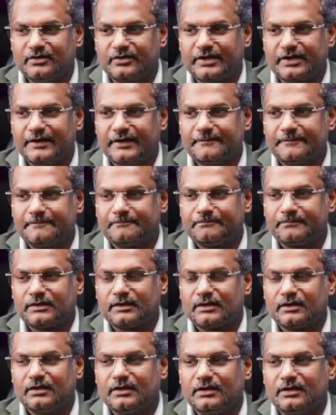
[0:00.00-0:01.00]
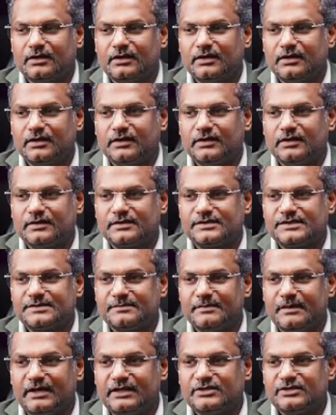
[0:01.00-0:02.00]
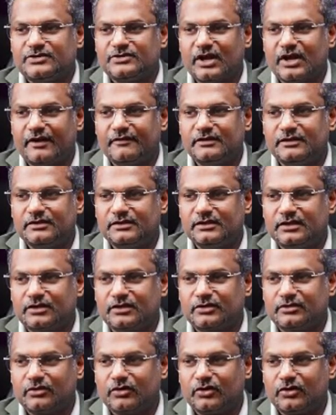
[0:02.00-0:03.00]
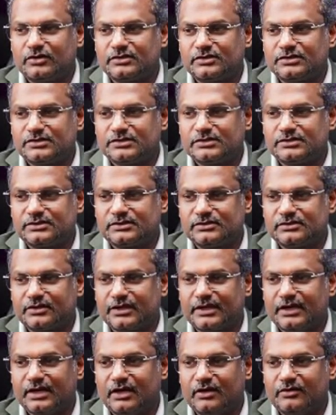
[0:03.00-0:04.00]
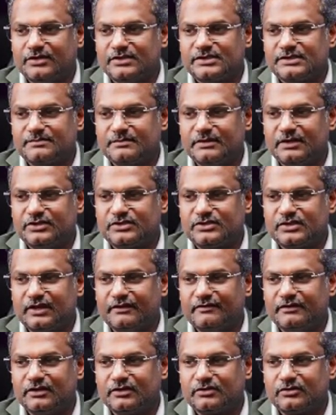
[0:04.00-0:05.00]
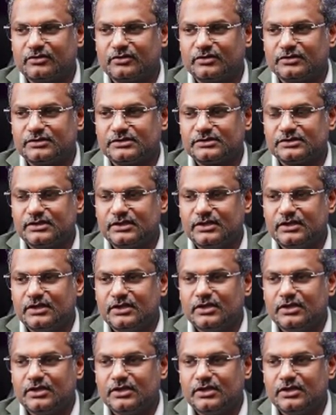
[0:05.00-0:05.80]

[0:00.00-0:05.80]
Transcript: Okay. Smell travel across. Okay, how does smell travel across?